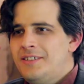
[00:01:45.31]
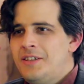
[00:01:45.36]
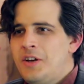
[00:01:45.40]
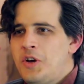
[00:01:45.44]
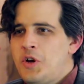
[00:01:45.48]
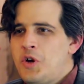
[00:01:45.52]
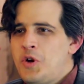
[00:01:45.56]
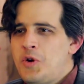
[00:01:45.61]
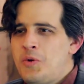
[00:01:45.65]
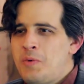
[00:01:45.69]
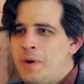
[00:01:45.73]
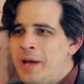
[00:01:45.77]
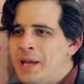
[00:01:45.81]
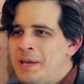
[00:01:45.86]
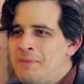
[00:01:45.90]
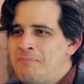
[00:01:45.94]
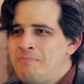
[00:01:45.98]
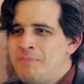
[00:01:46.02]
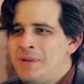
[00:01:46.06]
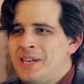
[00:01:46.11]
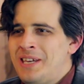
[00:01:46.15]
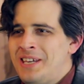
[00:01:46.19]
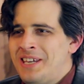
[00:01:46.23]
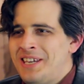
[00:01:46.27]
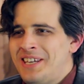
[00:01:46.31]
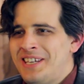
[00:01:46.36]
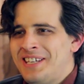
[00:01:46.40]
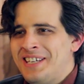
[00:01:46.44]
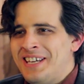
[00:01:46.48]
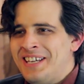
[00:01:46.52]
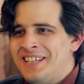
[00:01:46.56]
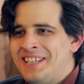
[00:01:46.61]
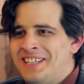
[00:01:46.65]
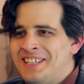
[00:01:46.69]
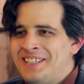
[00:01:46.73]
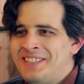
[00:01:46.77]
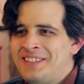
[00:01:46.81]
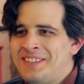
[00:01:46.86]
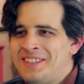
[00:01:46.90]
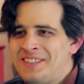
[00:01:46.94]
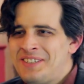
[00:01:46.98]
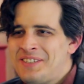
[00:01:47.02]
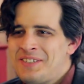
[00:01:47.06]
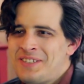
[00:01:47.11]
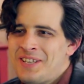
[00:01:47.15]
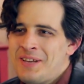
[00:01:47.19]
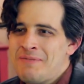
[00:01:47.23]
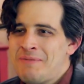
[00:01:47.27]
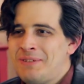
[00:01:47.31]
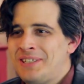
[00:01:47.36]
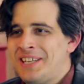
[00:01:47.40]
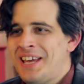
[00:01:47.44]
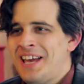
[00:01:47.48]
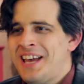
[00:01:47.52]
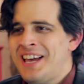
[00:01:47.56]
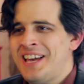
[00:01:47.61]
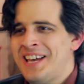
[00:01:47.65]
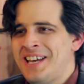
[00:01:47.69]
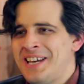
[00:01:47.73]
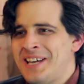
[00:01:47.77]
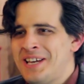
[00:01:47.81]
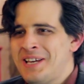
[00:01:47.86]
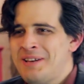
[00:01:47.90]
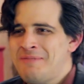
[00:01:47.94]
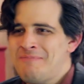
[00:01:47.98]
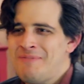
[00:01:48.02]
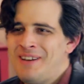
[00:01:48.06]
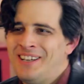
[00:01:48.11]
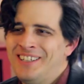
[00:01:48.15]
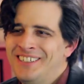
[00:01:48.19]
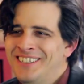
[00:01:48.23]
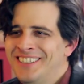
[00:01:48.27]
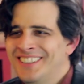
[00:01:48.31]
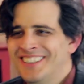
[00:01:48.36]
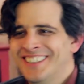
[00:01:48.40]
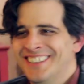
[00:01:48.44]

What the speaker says: You and me in the summertime.